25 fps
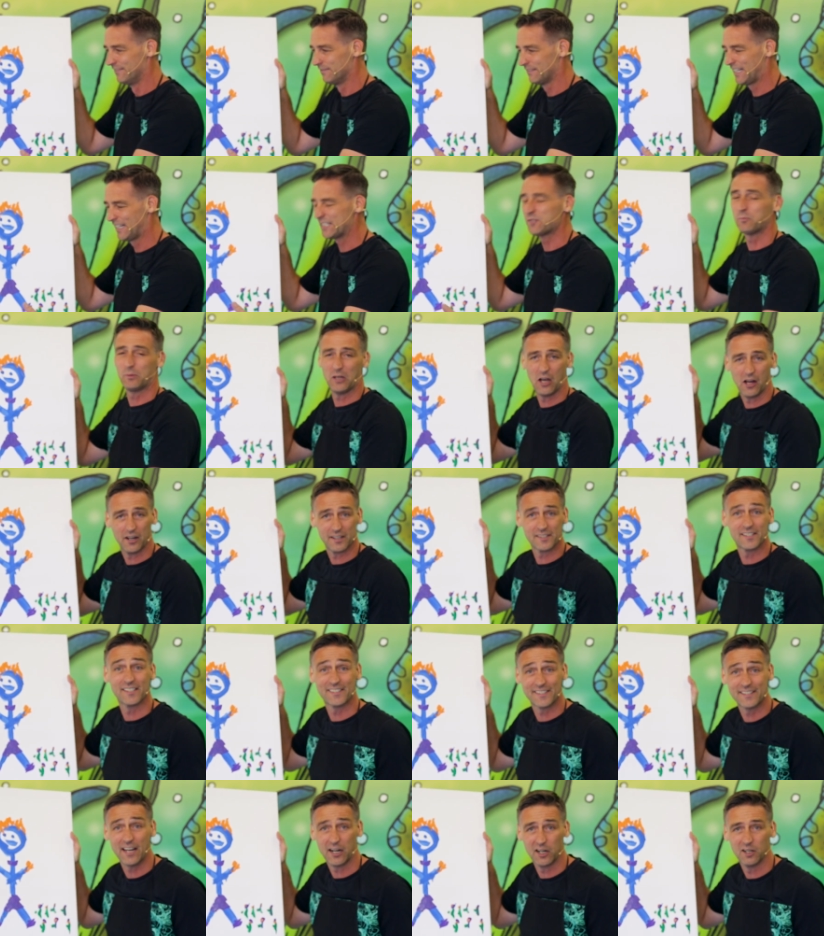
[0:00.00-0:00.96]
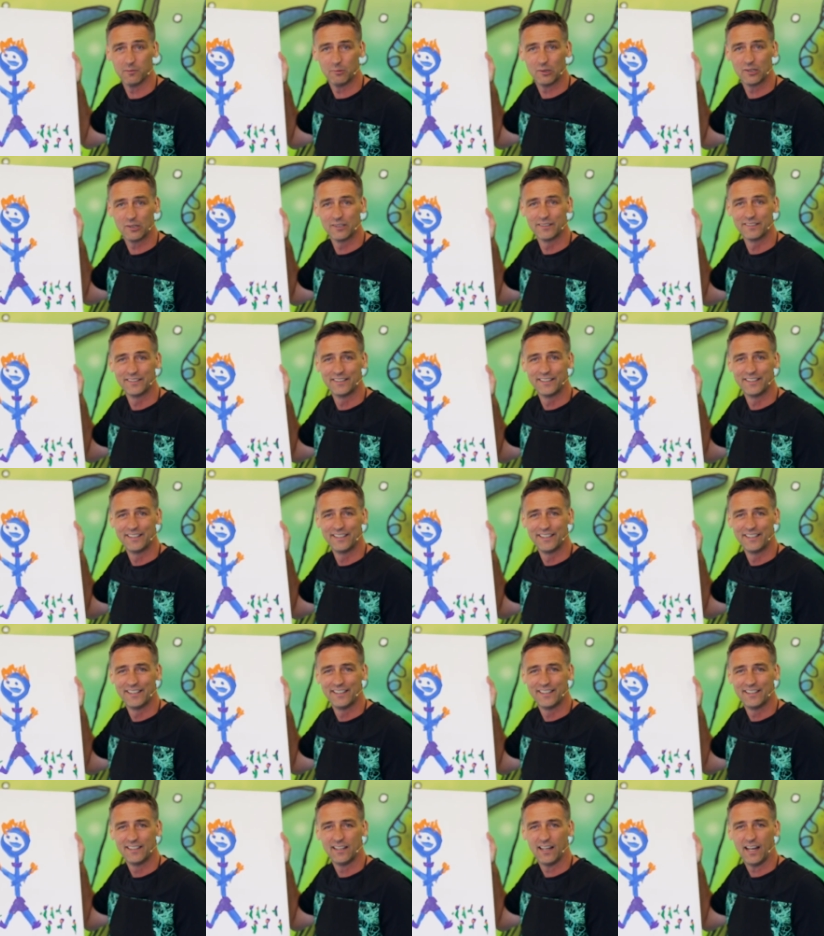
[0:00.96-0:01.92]
Let's be honest, it's terrible.
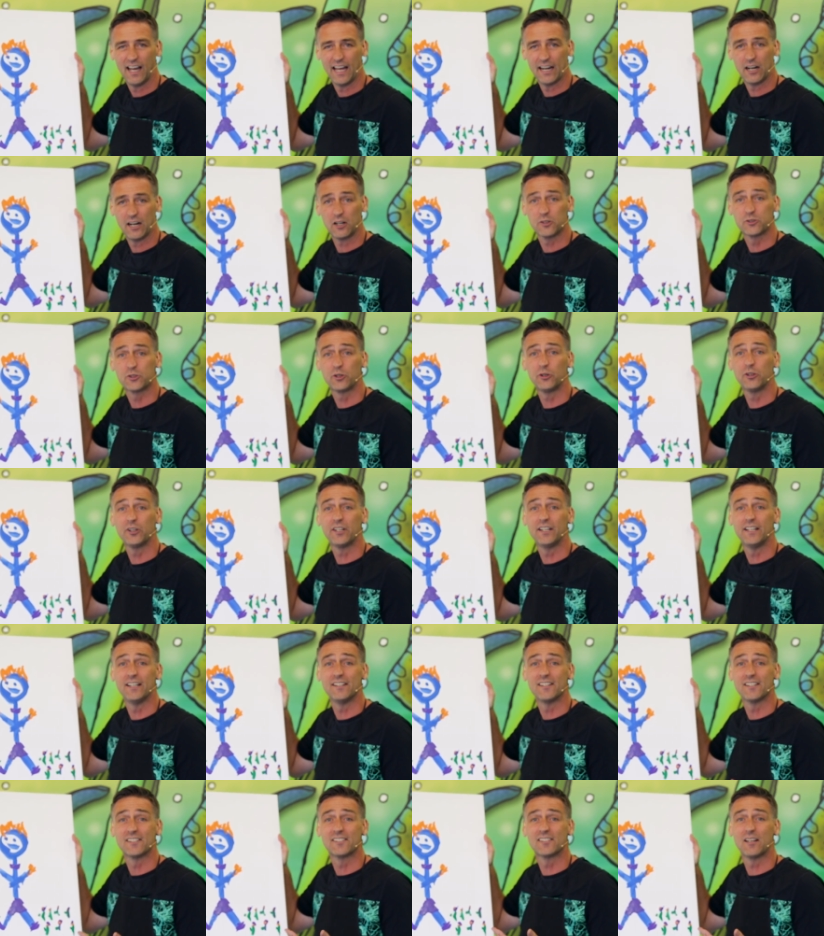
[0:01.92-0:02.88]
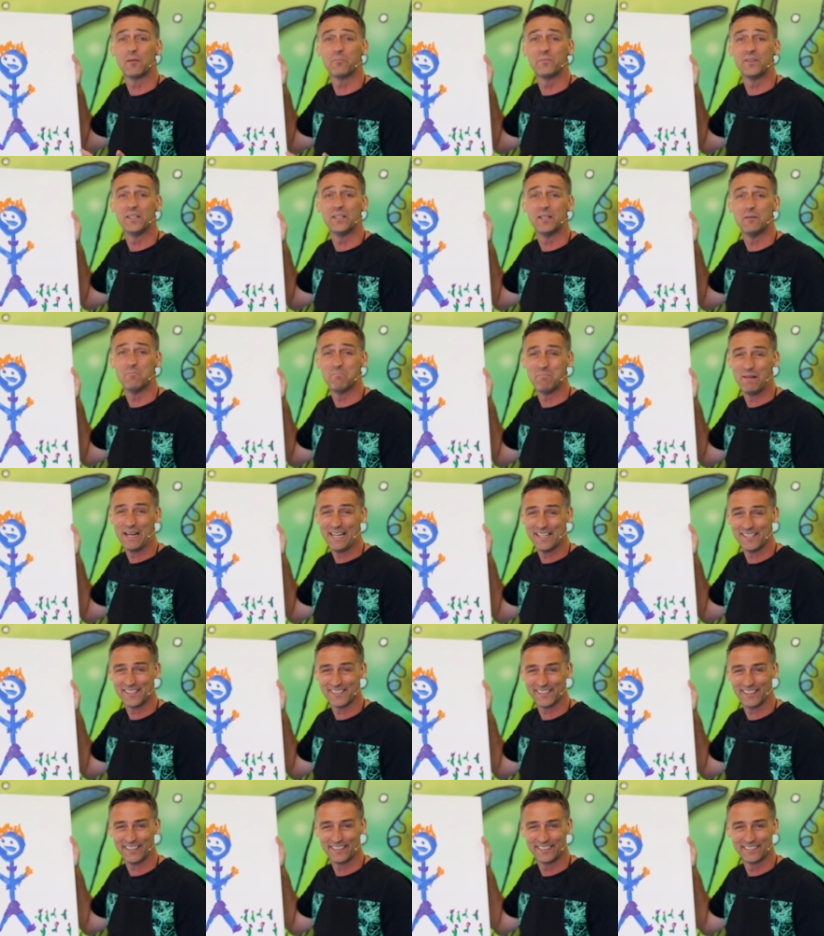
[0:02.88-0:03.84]
And I'll turn it into something
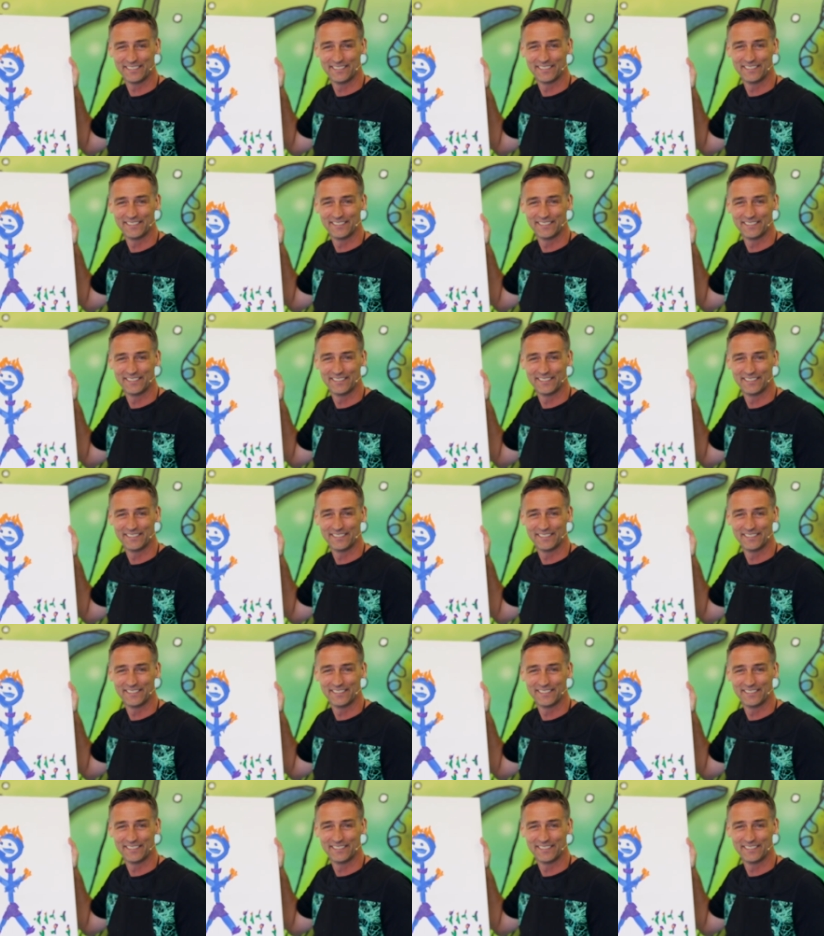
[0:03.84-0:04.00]
amazing.